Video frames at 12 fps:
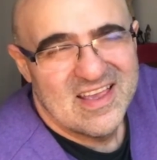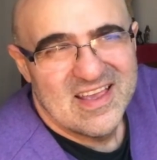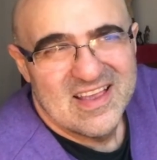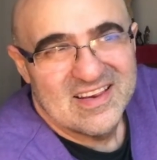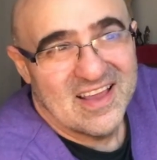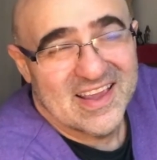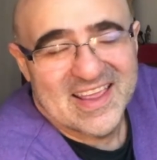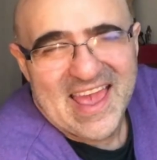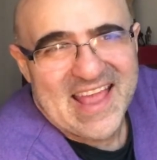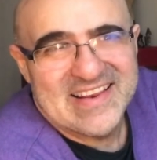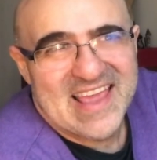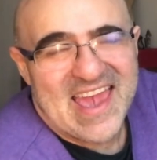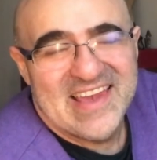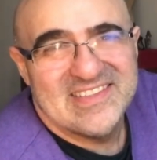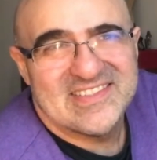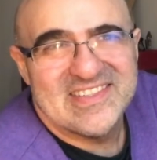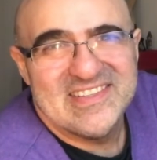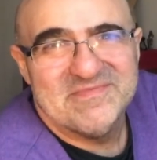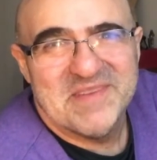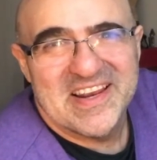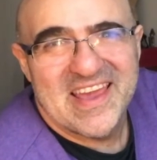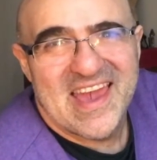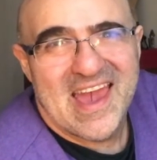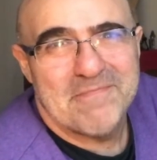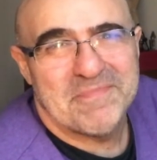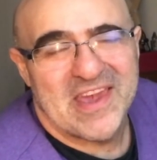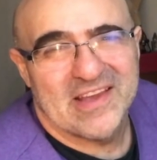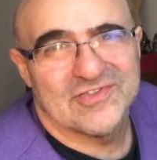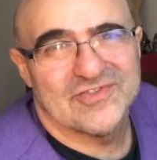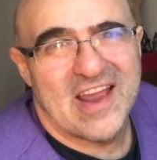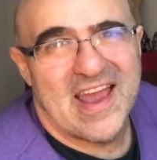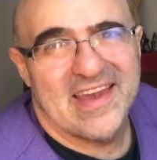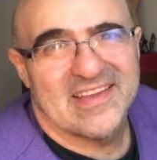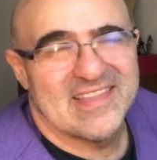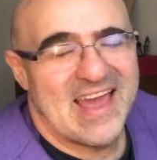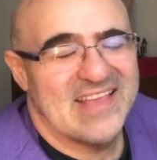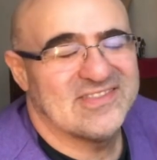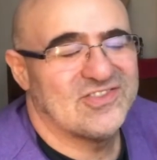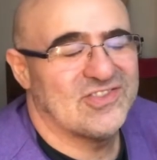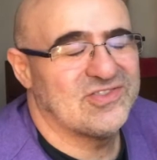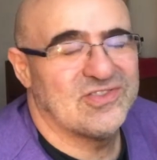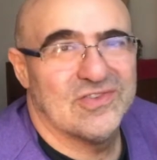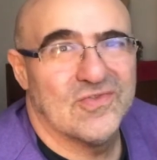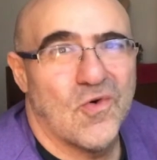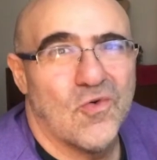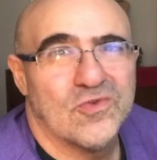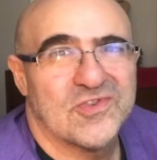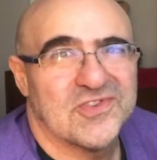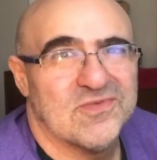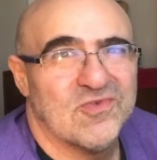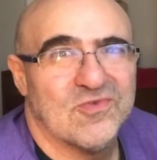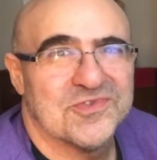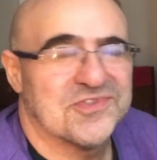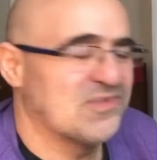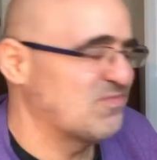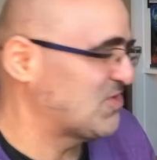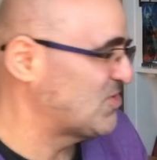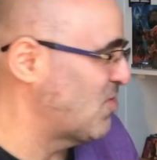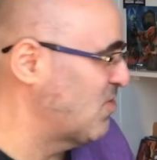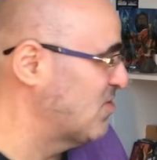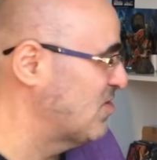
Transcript: like an 18-minute epic track. That's just an awesome song.